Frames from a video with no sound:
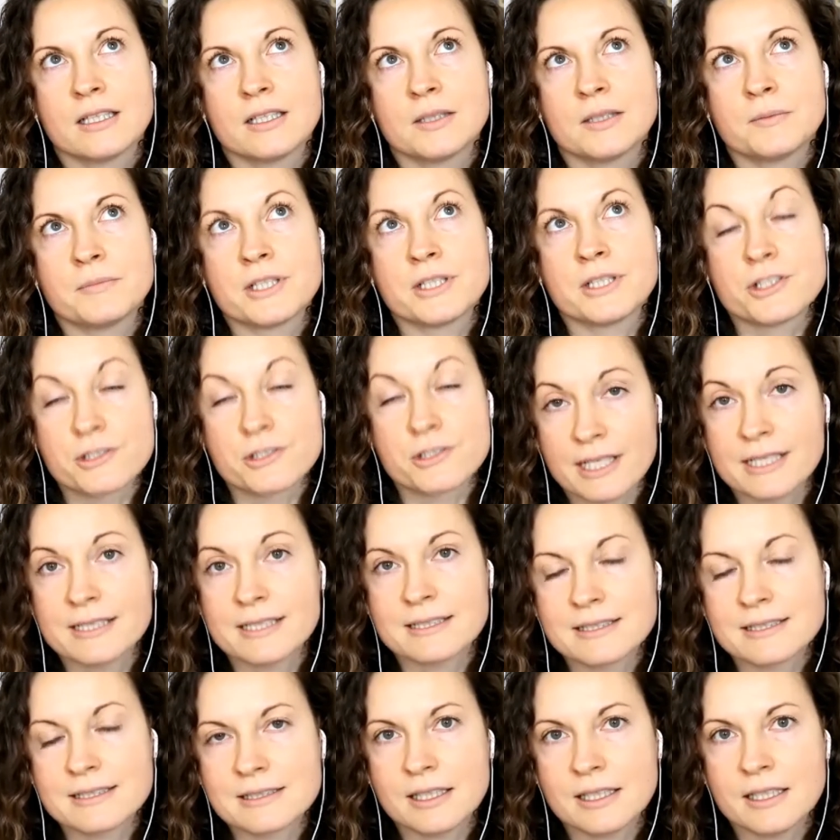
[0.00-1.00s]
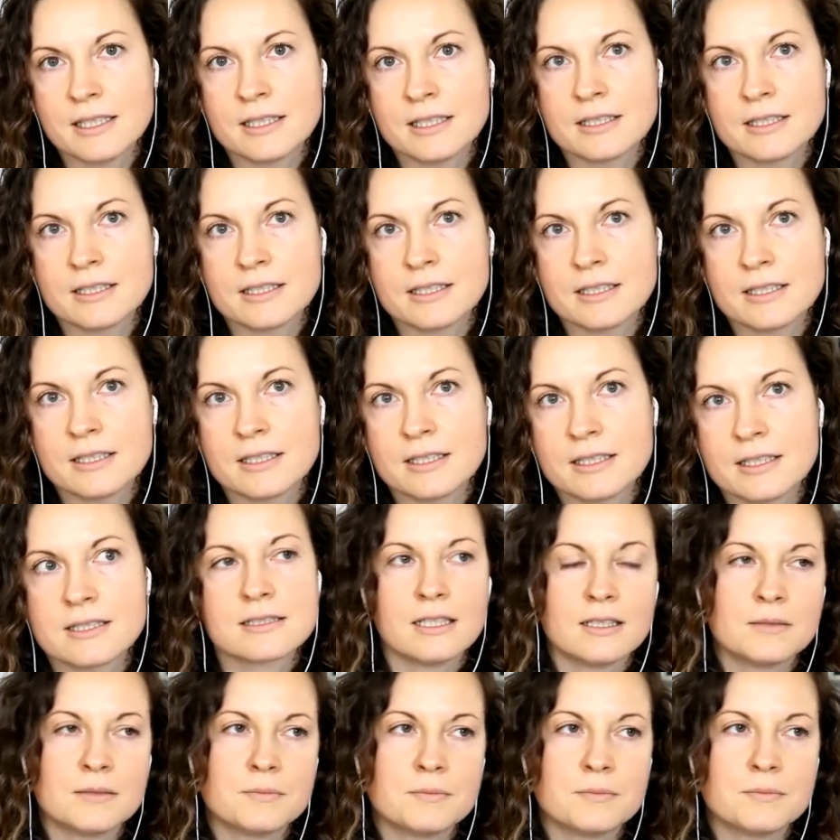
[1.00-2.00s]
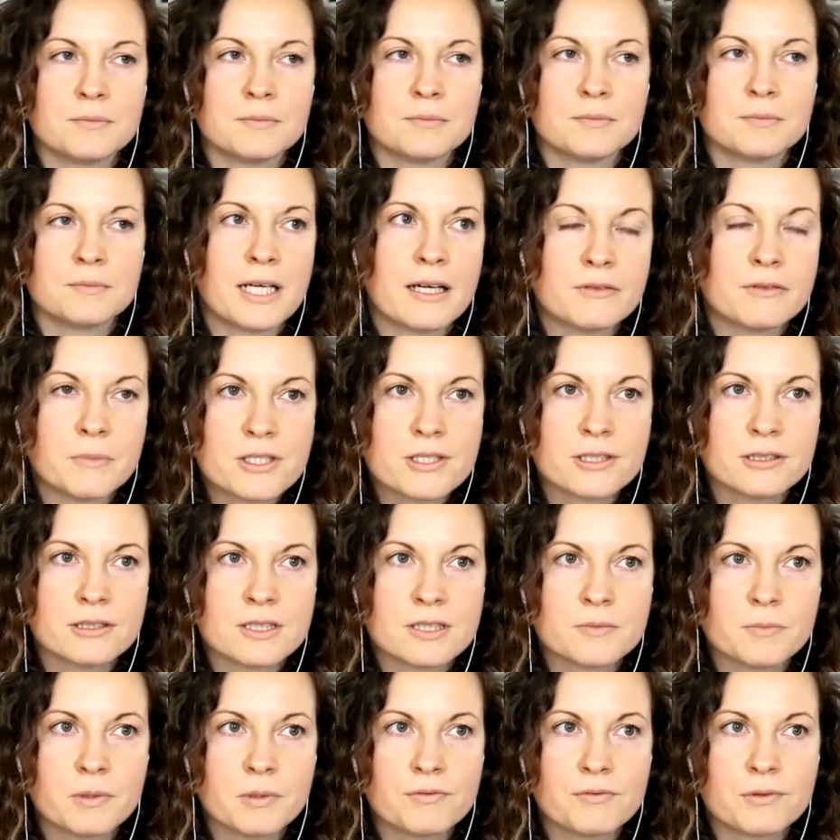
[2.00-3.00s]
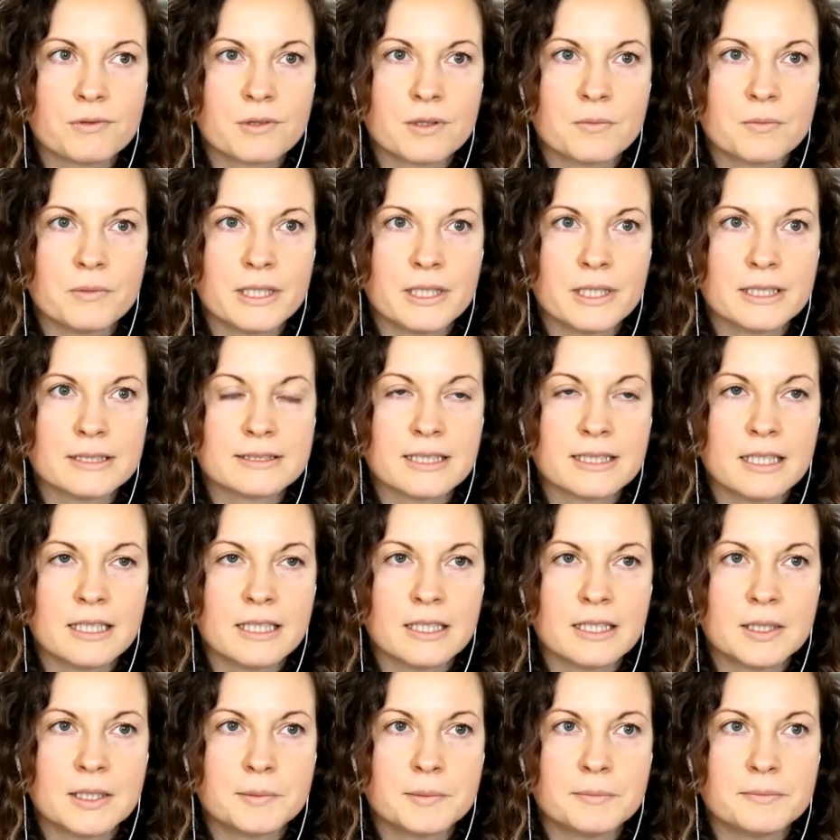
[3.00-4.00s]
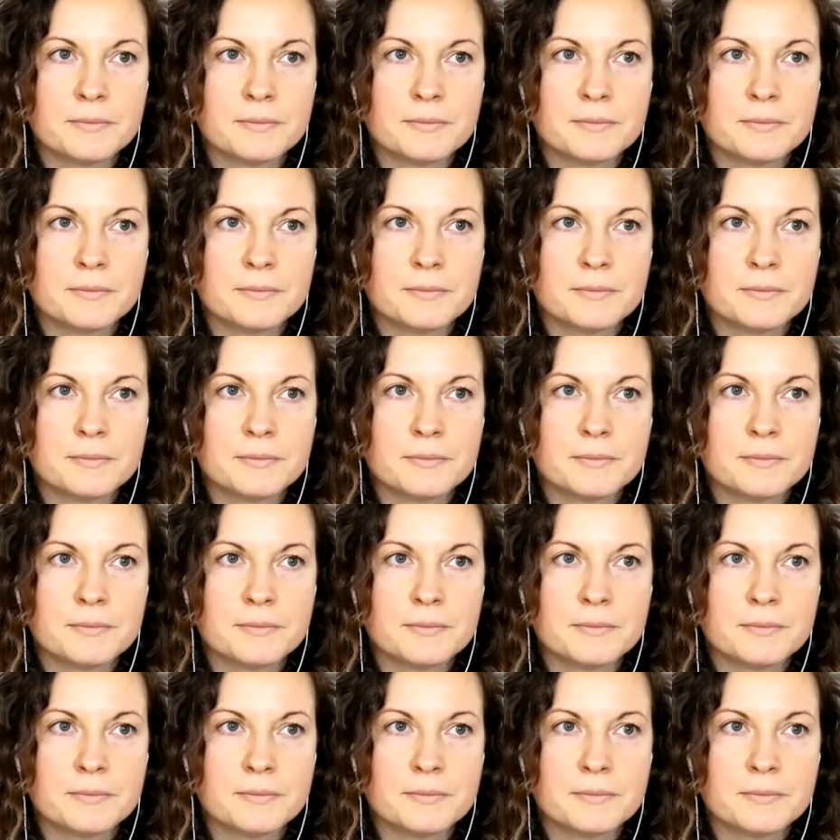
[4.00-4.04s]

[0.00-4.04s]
um, address is um, I haven't mentioned this before, but